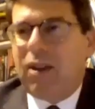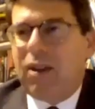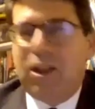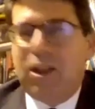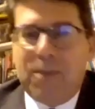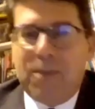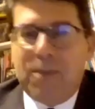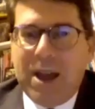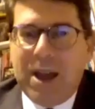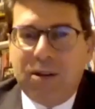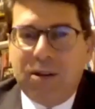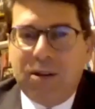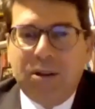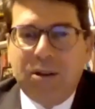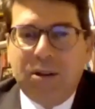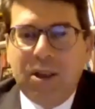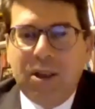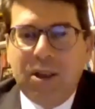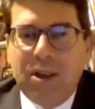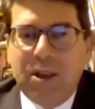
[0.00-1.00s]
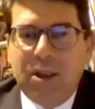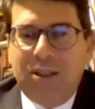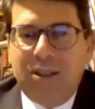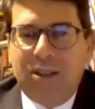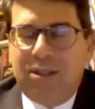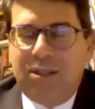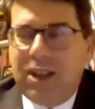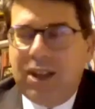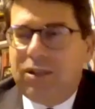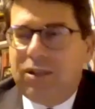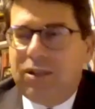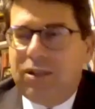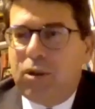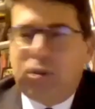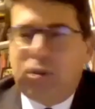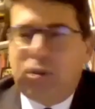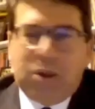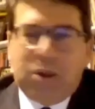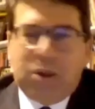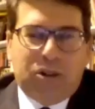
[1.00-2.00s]
them out, then those
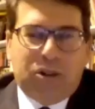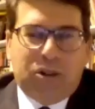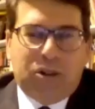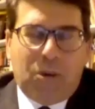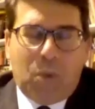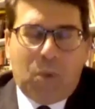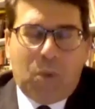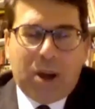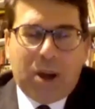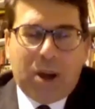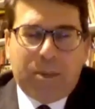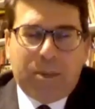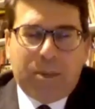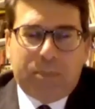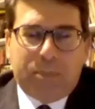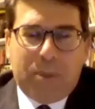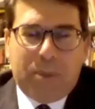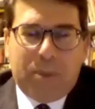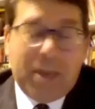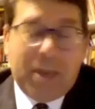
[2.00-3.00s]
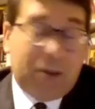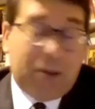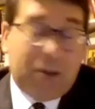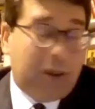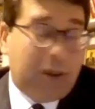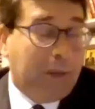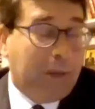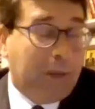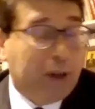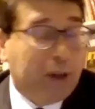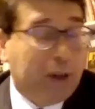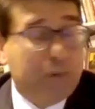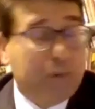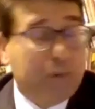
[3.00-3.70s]
threats don't wind up amounting to much.